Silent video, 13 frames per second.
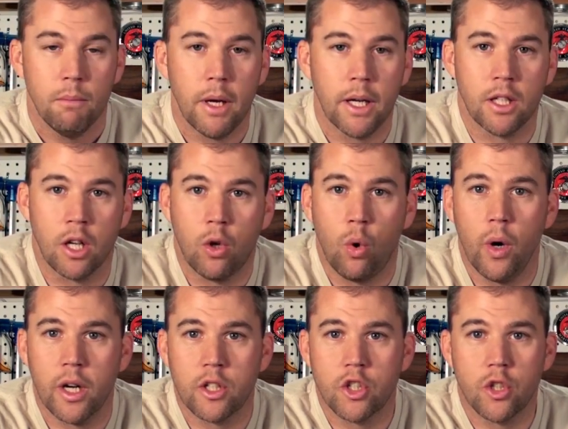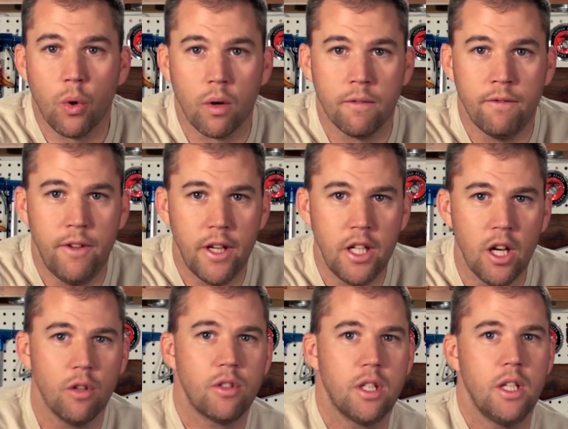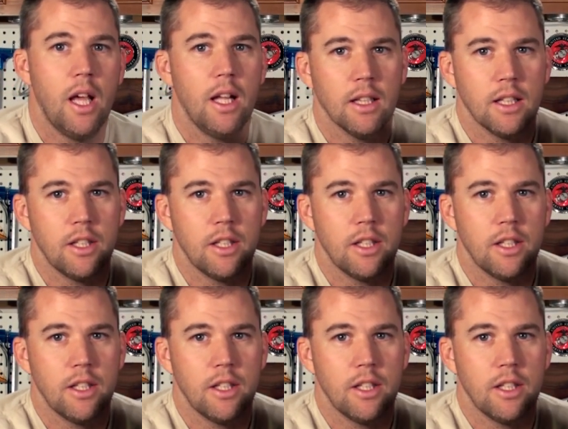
Making a quick short video today to